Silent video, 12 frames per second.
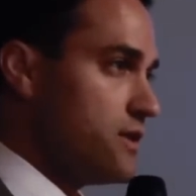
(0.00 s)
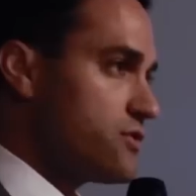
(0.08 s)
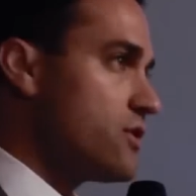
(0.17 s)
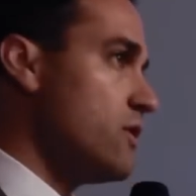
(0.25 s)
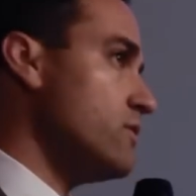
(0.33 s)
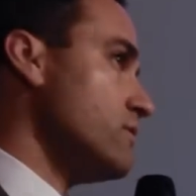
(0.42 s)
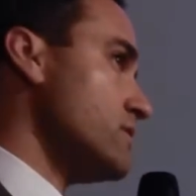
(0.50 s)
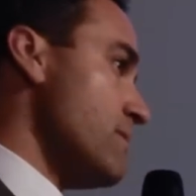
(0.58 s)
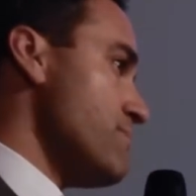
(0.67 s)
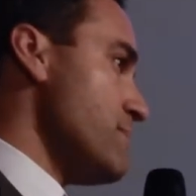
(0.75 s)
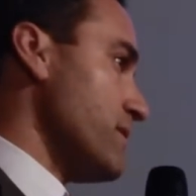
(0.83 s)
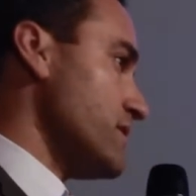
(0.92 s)
So some
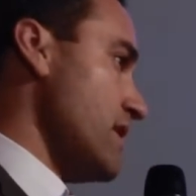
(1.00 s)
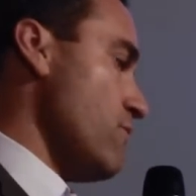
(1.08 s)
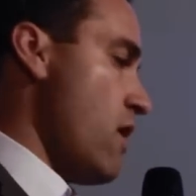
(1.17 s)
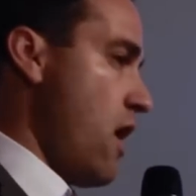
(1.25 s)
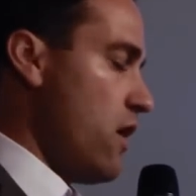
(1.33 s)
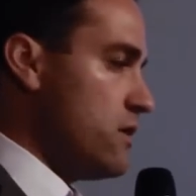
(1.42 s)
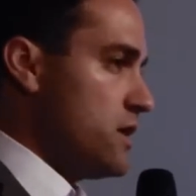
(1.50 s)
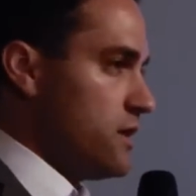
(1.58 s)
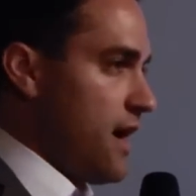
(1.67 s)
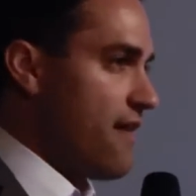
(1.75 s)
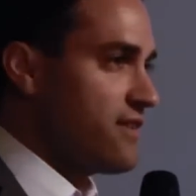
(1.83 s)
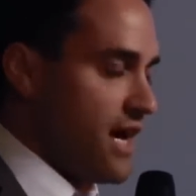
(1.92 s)
people say, well,
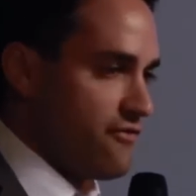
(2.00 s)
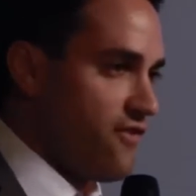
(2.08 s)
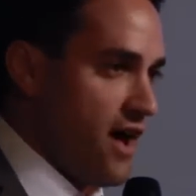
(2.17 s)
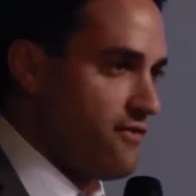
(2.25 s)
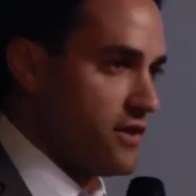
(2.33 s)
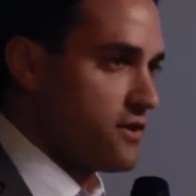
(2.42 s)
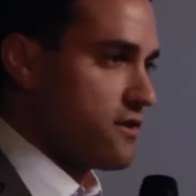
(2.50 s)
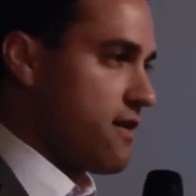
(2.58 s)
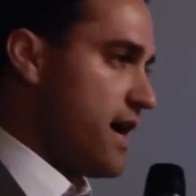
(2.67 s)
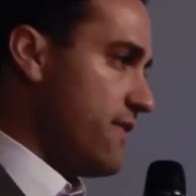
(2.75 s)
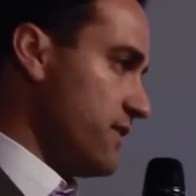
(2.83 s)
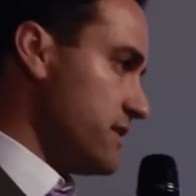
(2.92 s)
I've got 500
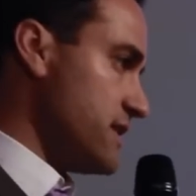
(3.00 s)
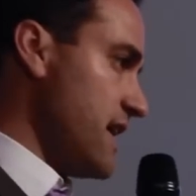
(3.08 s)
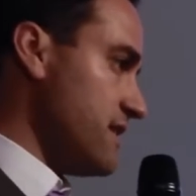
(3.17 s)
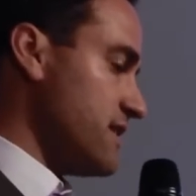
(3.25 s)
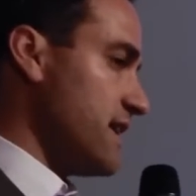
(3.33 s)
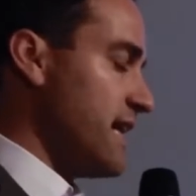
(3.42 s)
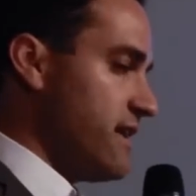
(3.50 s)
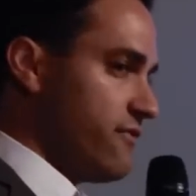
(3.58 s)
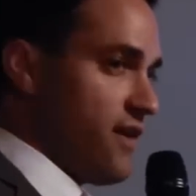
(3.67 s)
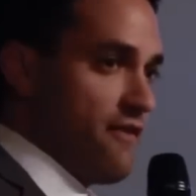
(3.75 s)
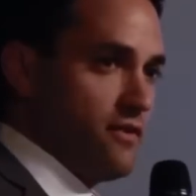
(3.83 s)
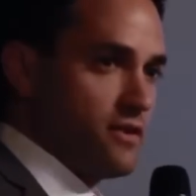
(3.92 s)
grand. The state's saying I need
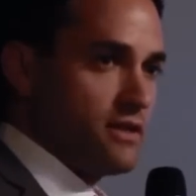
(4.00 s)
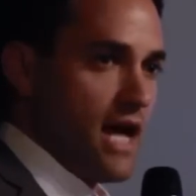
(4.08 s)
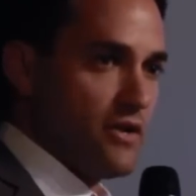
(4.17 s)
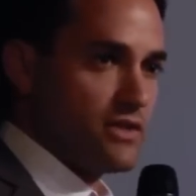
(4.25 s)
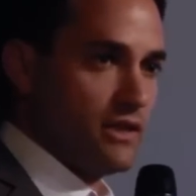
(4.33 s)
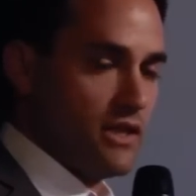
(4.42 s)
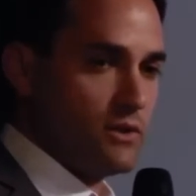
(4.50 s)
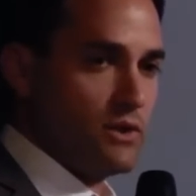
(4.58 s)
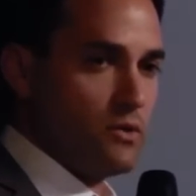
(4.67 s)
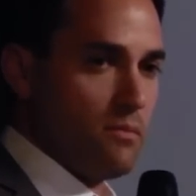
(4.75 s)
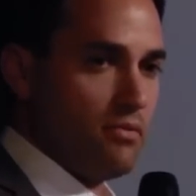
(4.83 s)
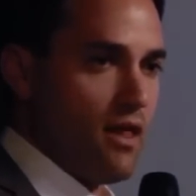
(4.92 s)
500,000 liquid
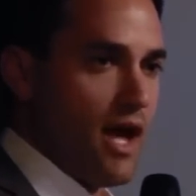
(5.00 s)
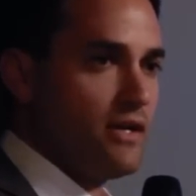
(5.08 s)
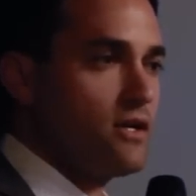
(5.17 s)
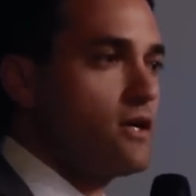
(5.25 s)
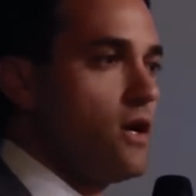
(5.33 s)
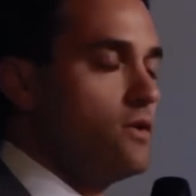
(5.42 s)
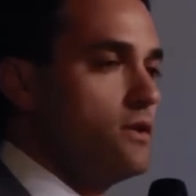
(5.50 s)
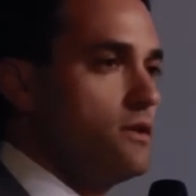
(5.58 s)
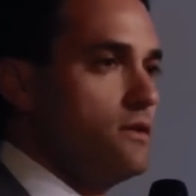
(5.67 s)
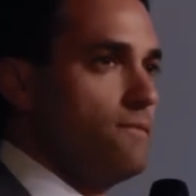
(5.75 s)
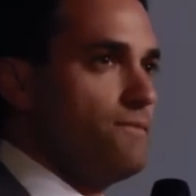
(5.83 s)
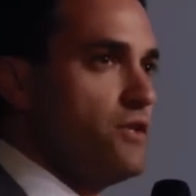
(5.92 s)
to apply. No.
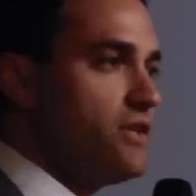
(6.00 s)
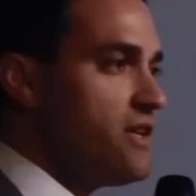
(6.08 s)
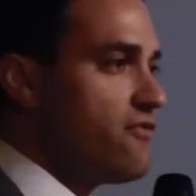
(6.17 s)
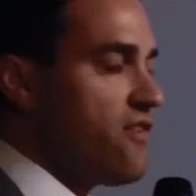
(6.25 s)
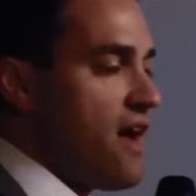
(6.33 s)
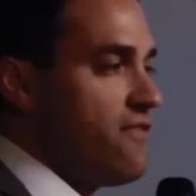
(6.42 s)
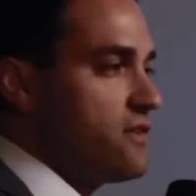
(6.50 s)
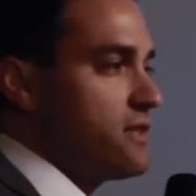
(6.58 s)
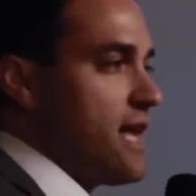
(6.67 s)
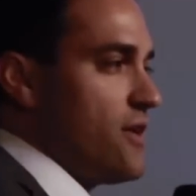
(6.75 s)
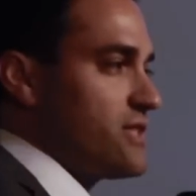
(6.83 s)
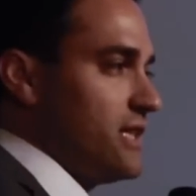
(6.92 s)
You need
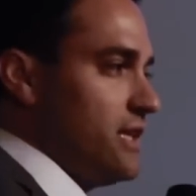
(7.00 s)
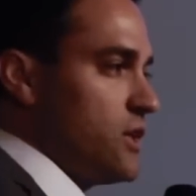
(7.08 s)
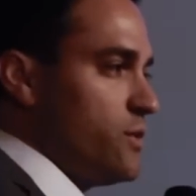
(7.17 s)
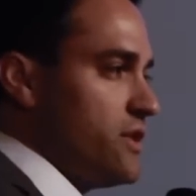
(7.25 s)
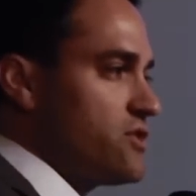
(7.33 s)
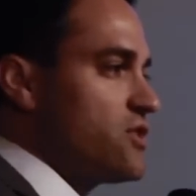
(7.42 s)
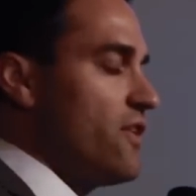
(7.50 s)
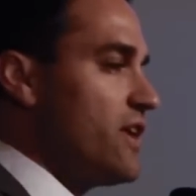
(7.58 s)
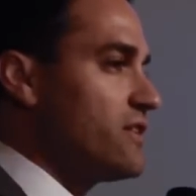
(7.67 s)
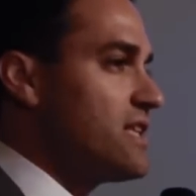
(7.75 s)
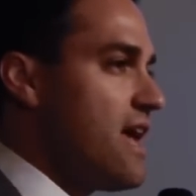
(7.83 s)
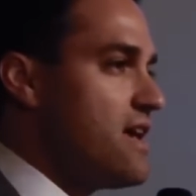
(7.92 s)
500,000 liquid, so
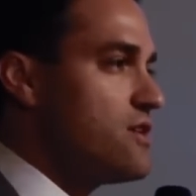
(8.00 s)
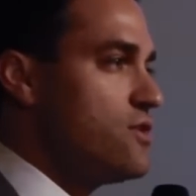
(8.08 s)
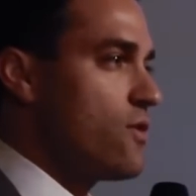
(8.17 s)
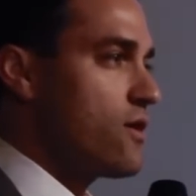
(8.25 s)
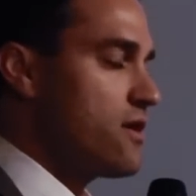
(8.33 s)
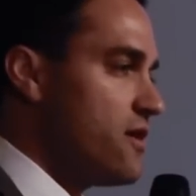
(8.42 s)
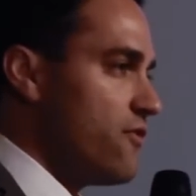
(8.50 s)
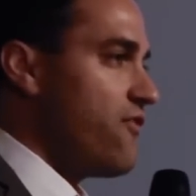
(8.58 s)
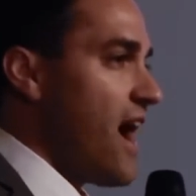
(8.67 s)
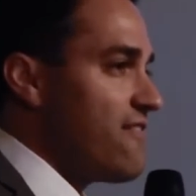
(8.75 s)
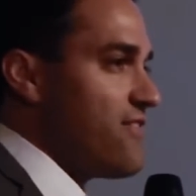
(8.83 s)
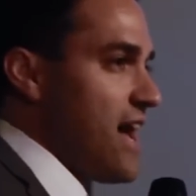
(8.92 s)
they'll take your
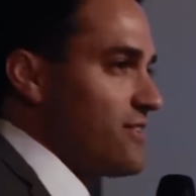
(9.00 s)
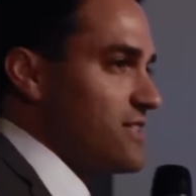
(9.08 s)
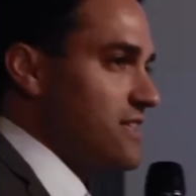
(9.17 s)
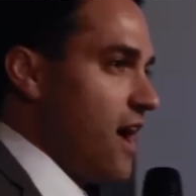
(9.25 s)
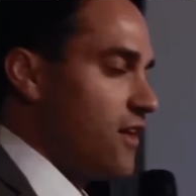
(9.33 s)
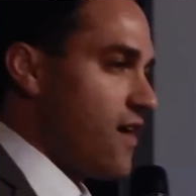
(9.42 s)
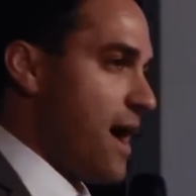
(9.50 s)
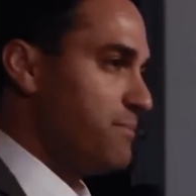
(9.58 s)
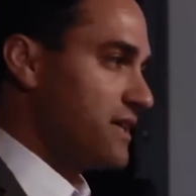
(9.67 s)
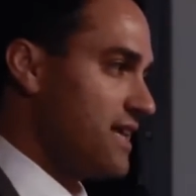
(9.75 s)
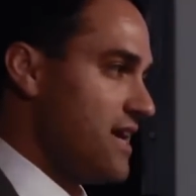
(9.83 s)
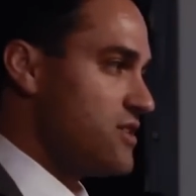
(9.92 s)
$5,000
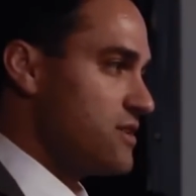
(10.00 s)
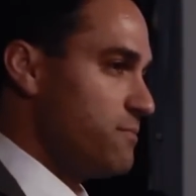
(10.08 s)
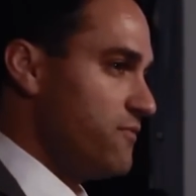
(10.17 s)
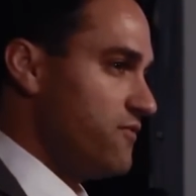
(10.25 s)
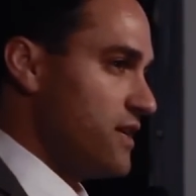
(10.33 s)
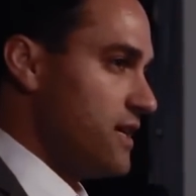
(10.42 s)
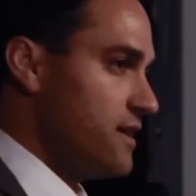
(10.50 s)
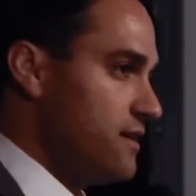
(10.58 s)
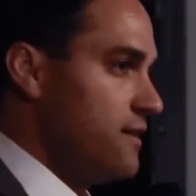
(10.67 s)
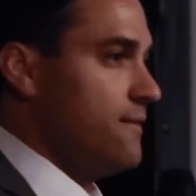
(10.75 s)
application fee